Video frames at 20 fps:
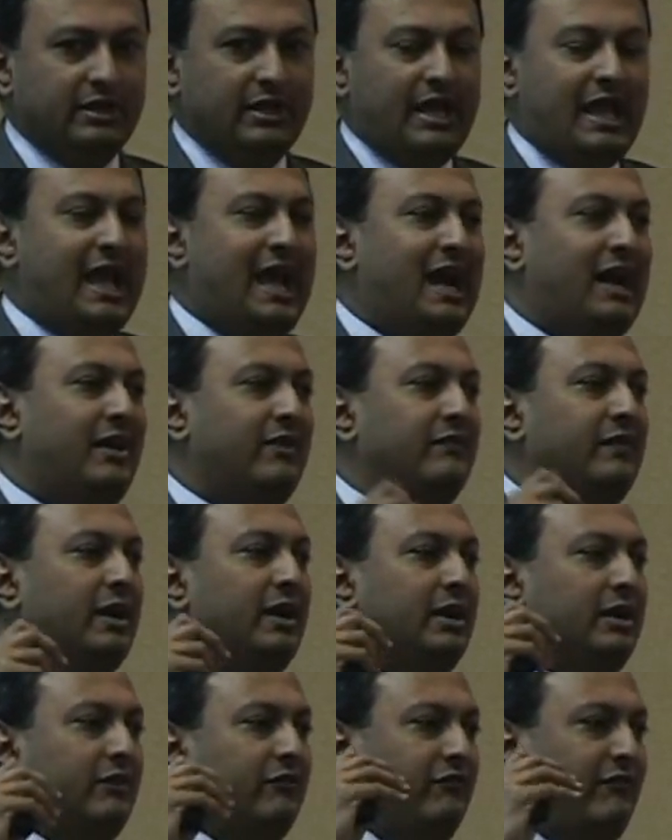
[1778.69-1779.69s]
have
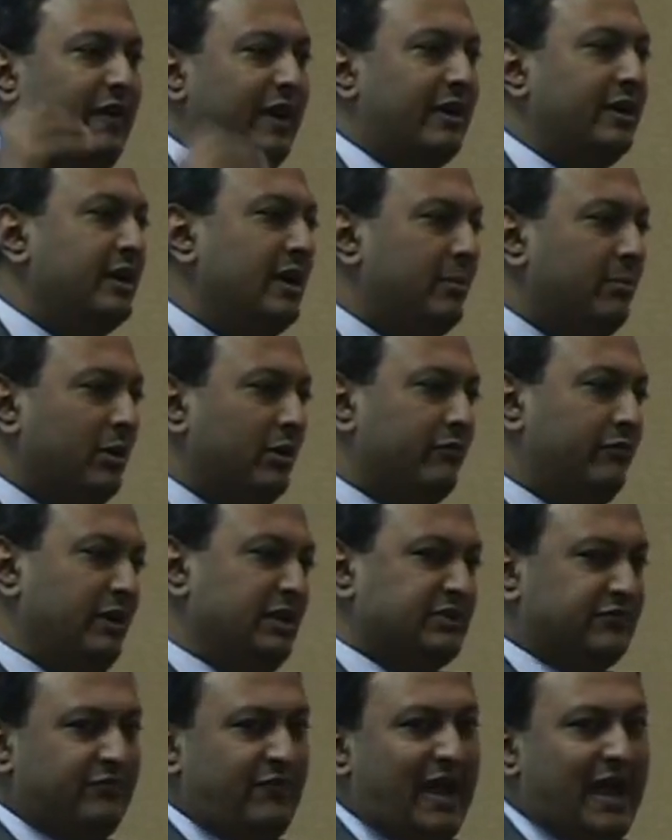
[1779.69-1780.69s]
variable
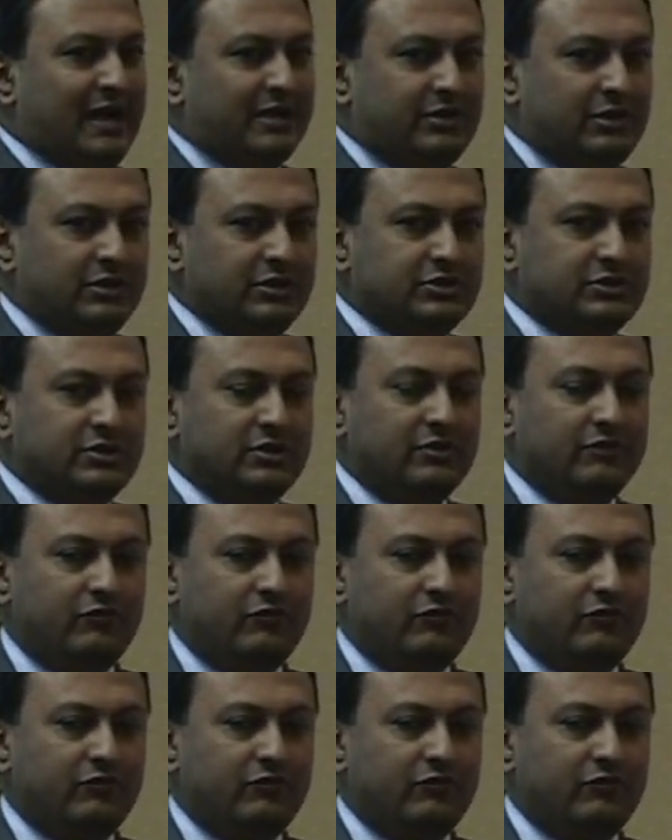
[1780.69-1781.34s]
risk factors